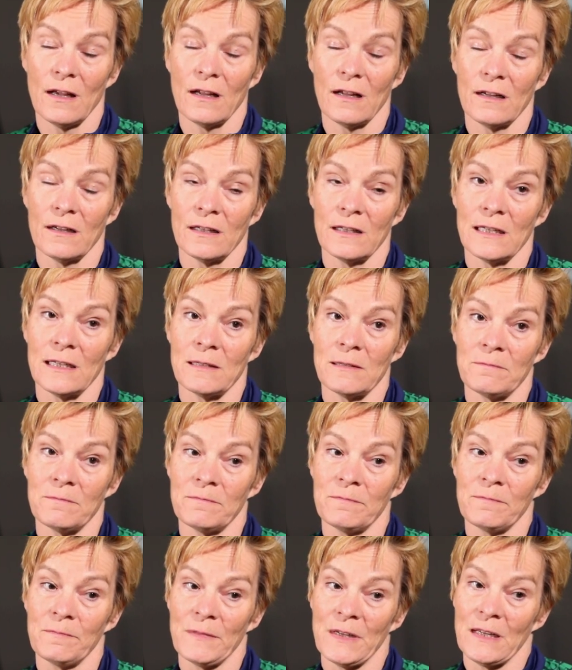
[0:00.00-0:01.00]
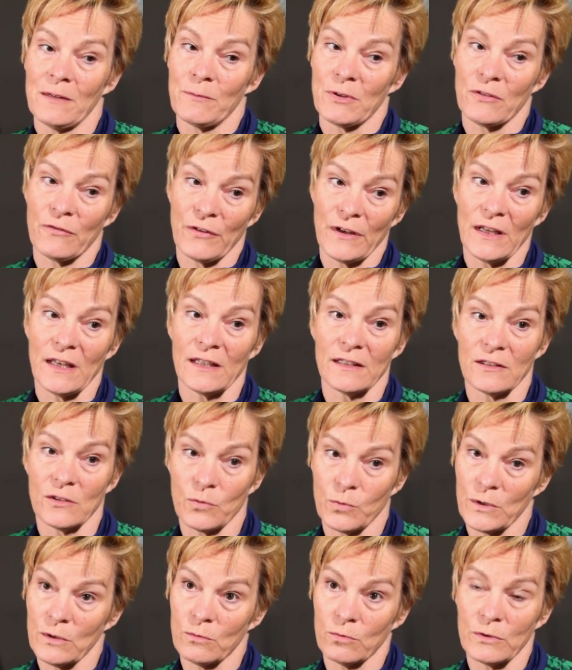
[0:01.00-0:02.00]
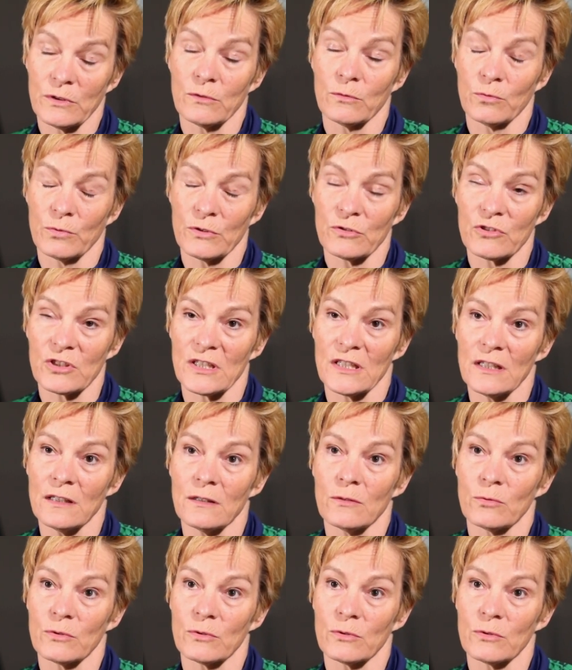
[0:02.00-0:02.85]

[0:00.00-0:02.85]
But Finland, we'll see.